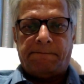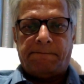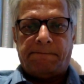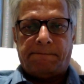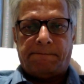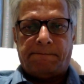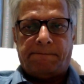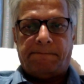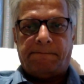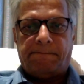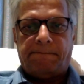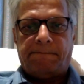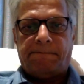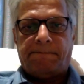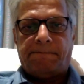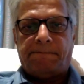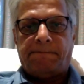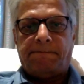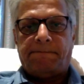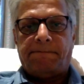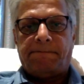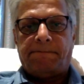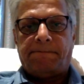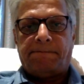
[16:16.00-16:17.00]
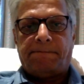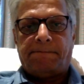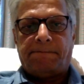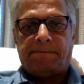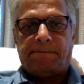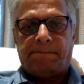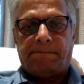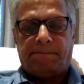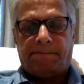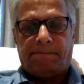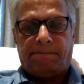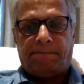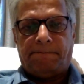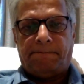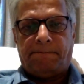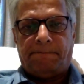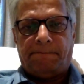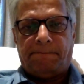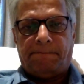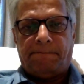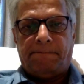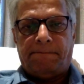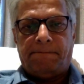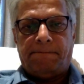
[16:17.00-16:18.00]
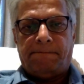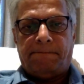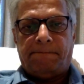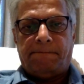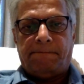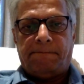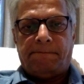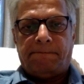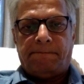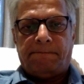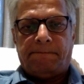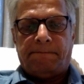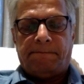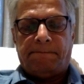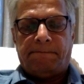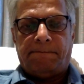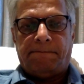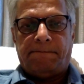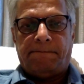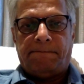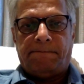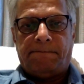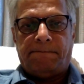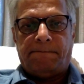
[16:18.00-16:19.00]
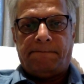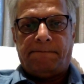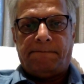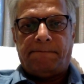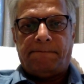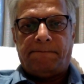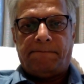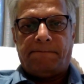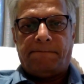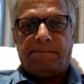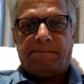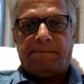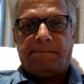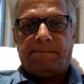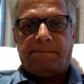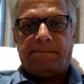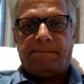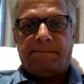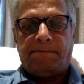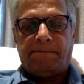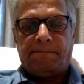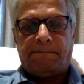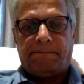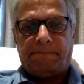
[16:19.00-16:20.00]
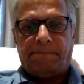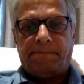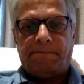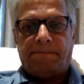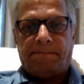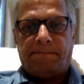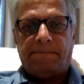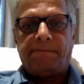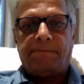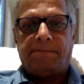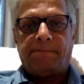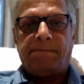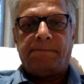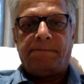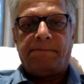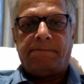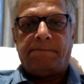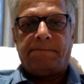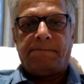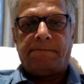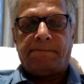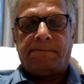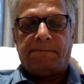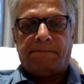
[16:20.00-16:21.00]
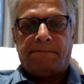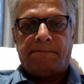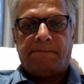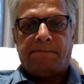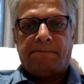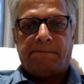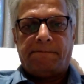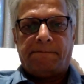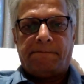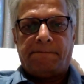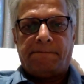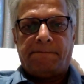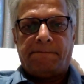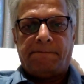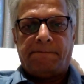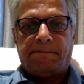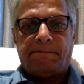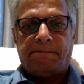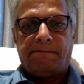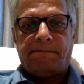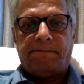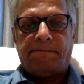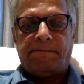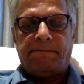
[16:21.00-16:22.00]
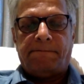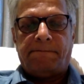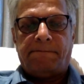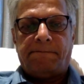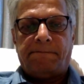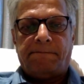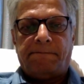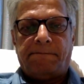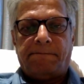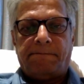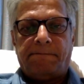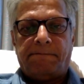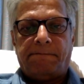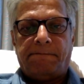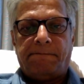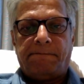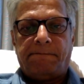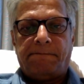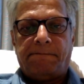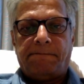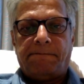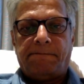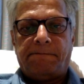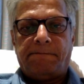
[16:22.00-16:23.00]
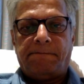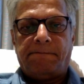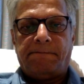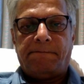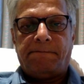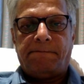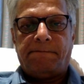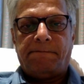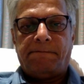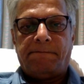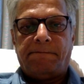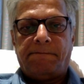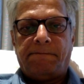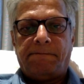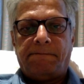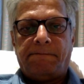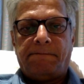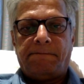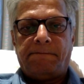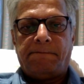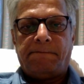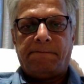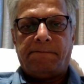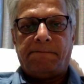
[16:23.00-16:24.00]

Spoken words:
This person isn't speaking.